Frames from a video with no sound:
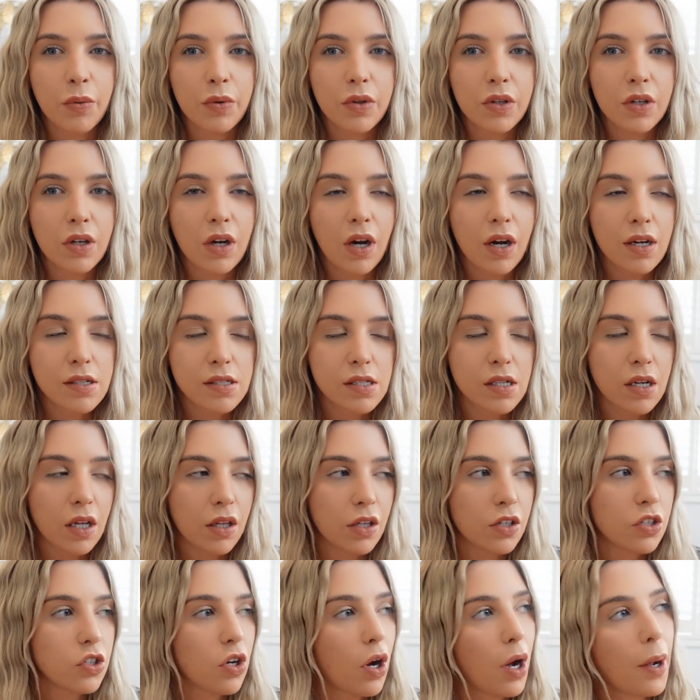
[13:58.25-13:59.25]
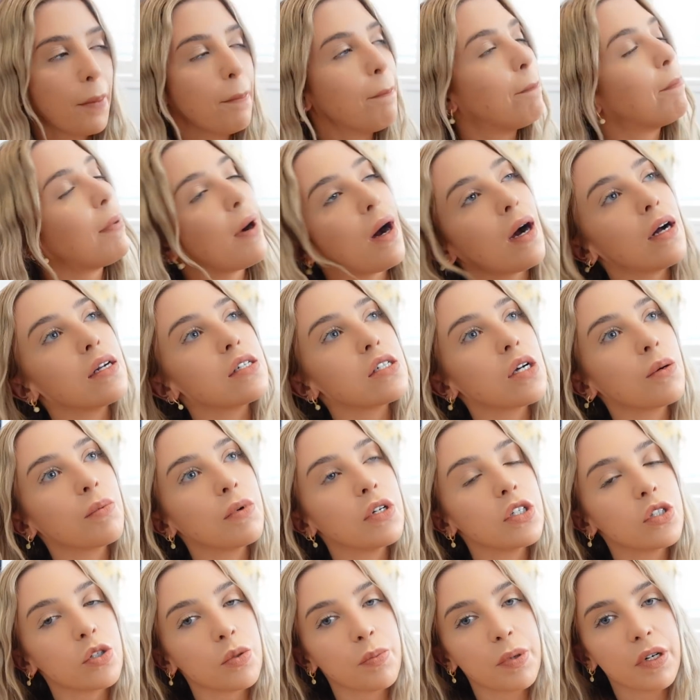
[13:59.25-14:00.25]
with you guys another time, but I
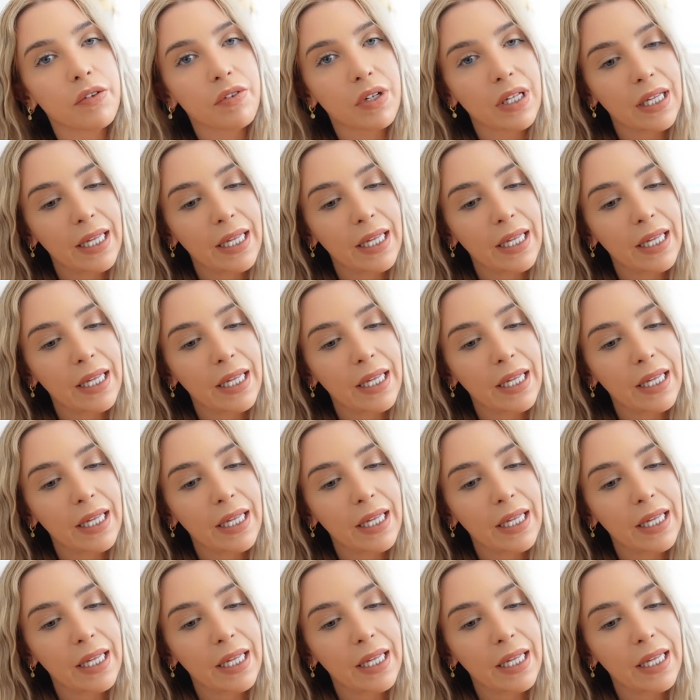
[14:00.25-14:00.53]
want to do a bit of